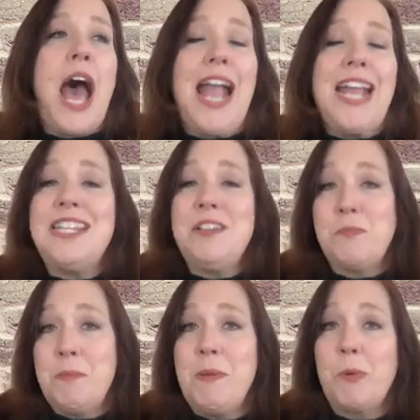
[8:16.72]
I didn't
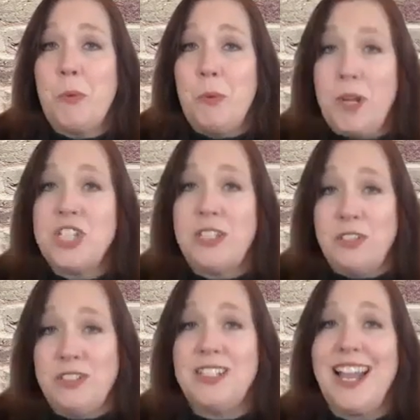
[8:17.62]
remember what she
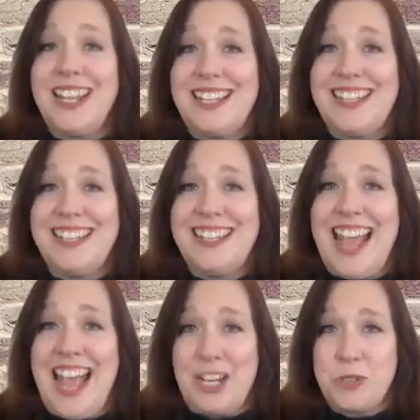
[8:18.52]
looked like
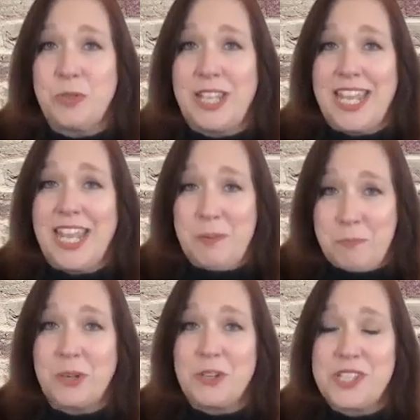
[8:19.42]
actually in
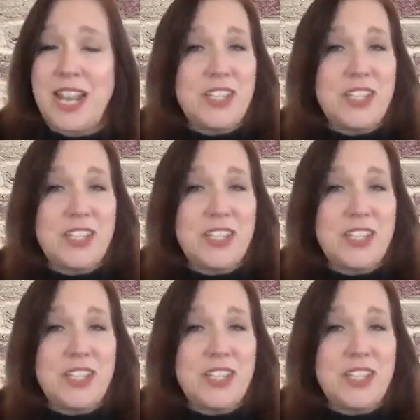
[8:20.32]
person.